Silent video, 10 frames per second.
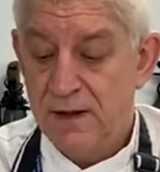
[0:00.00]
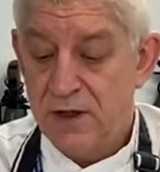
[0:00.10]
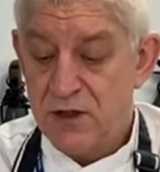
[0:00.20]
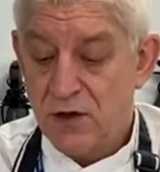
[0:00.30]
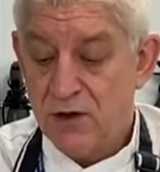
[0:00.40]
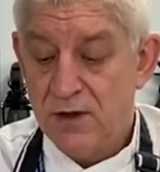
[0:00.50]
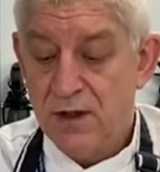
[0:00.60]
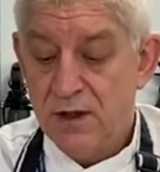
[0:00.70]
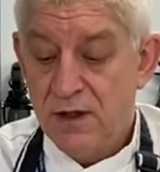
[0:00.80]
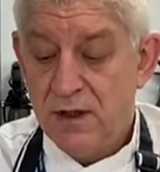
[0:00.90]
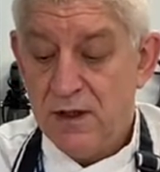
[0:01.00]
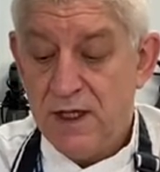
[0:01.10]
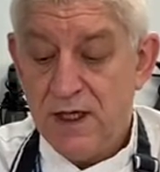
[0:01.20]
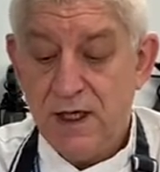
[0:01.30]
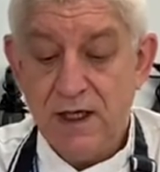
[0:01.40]
So
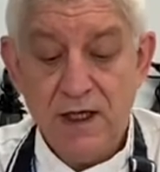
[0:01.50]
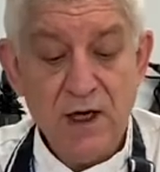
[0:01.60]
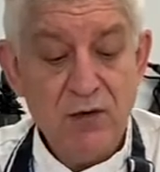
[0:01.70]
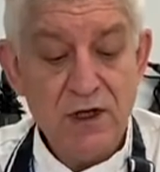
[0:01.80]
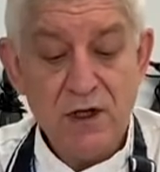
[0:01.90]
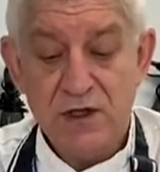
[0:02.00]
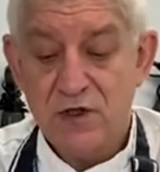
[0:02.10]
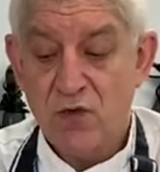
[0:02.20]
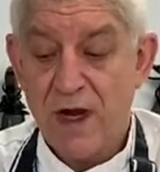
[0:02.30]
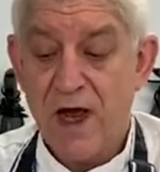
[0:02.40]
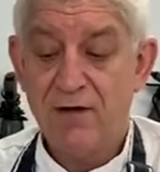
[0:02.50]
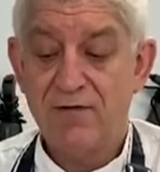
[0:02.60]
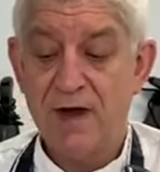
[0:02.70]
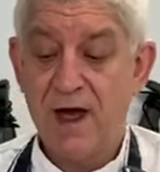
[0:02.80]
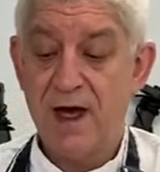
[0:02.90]
the ingredients we have
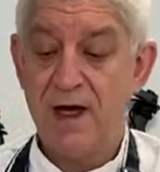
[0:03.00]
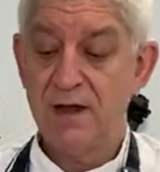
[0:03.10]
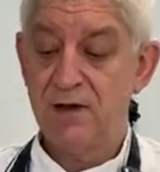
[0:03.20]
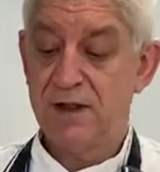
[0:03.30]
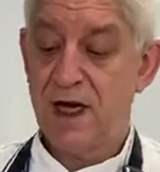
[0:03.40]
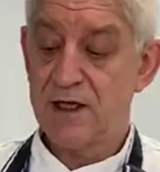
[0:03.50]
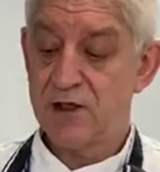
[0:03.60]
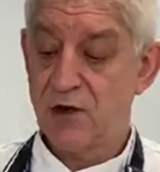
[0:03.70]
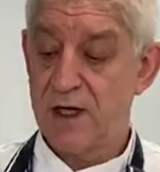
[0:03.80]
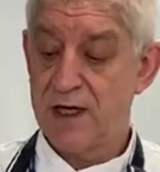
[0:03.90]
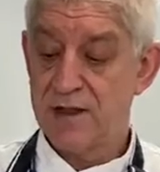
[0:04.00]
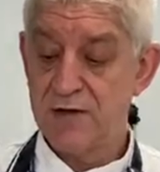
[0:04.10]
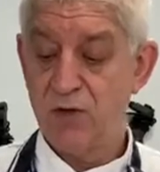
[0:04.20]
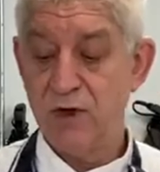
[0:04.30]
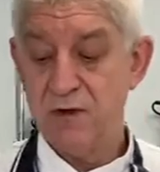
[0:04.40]
are dark chocolate.
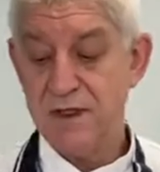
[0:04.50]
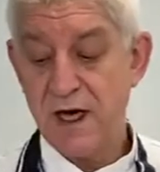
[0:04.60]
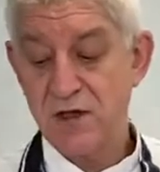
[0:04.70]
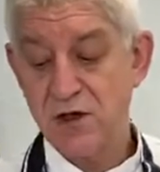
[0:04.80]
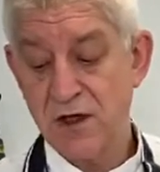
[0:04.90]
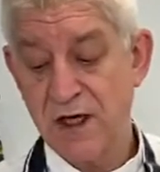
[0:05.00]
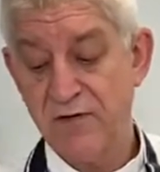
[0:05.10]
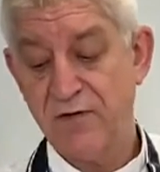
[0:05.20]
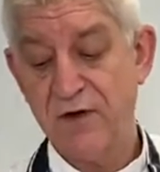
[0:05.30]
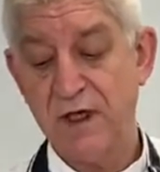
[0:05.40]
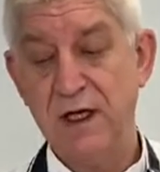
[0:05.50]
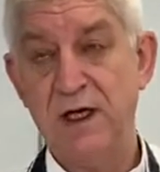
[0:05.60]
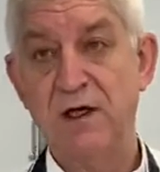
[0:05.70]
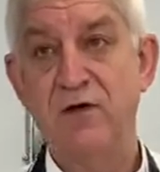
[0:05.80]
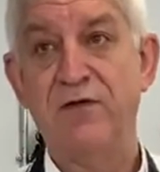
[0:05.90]
We use dark chocolate for
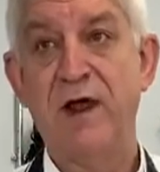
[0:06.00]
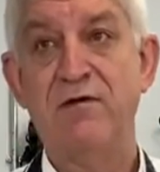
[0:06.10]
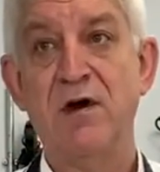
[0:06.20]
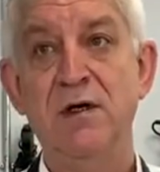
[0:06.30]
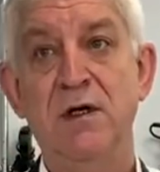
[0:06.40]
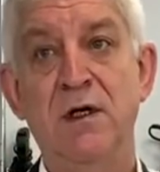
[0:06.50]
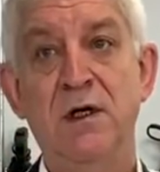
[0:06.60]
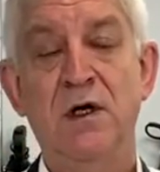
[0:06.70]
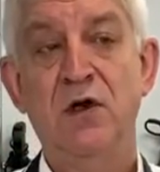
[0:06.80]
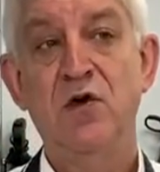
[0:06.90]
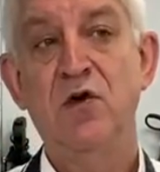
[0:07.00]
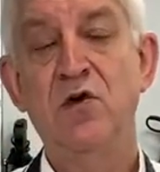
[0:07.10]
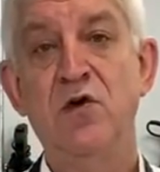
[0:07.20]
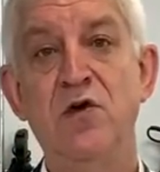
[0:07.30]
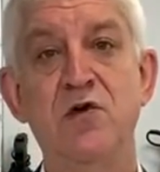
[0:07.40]
the flavor. You
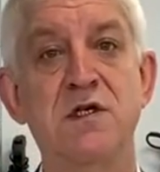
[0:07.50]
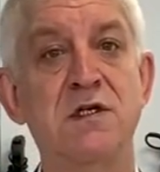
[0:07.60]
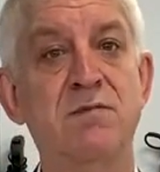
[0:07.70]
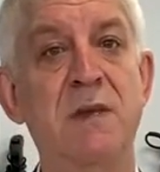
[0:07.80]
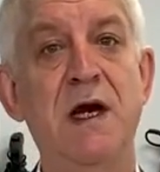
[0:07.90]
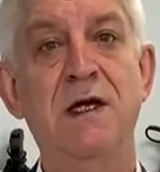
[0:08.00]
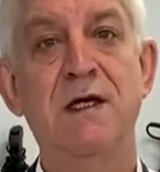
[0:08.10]
could use milk